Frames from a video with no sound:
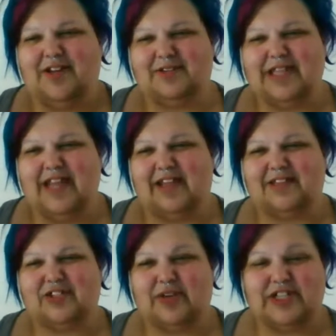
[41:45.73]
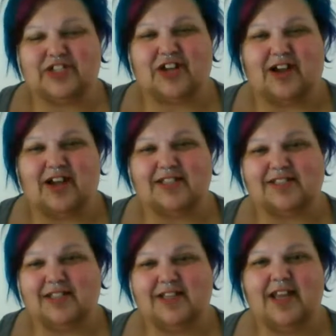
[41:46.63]
know, take
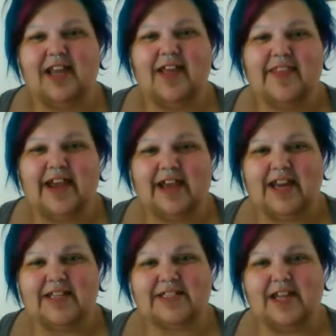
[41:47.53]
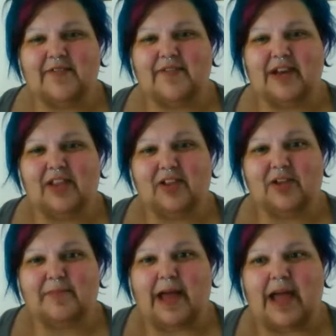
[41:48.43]
screenshots and that kind of stuff. And I
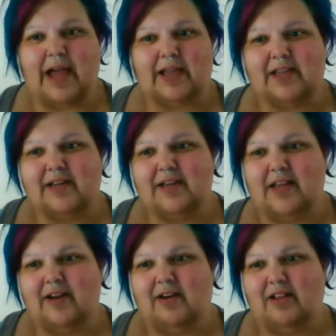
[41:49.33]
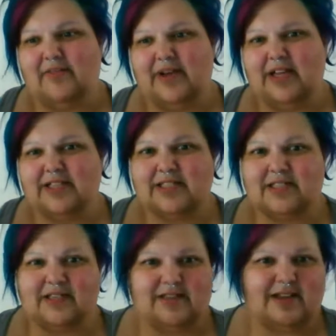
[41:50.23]
look back at all of
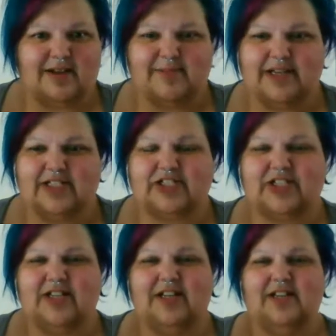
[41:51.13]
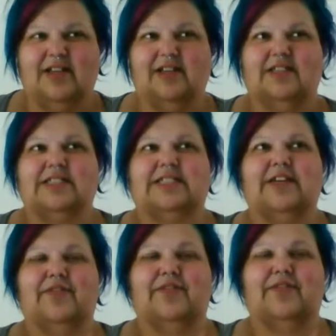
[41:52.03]
us and how much
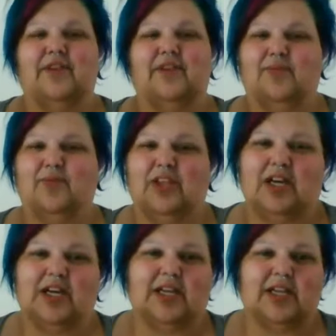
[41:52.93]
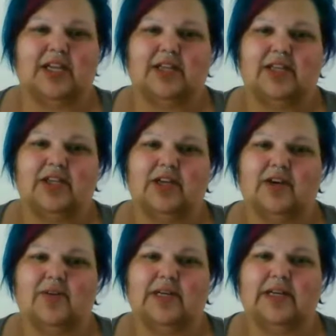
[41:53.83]
different we look, and
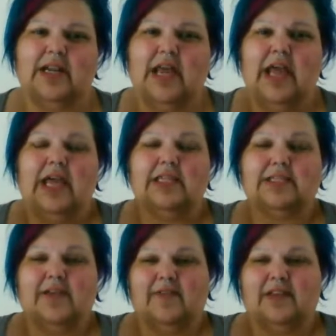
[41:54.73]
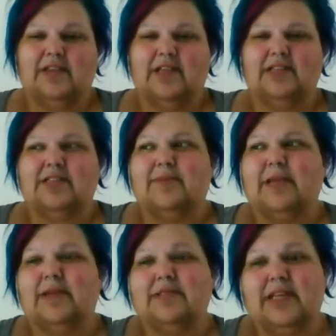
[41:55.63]
you know, and stuff, and
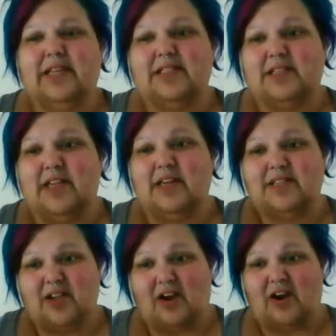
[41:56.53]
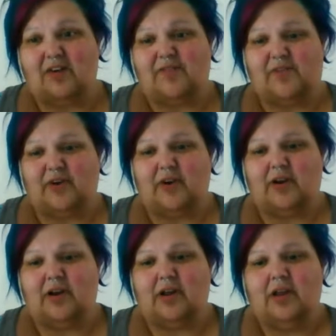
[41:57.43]
sometimes it is hard
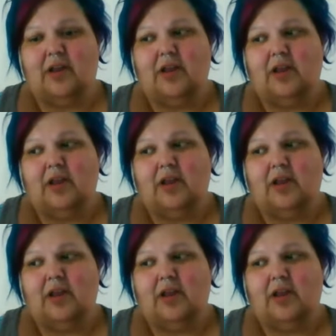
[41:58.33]
for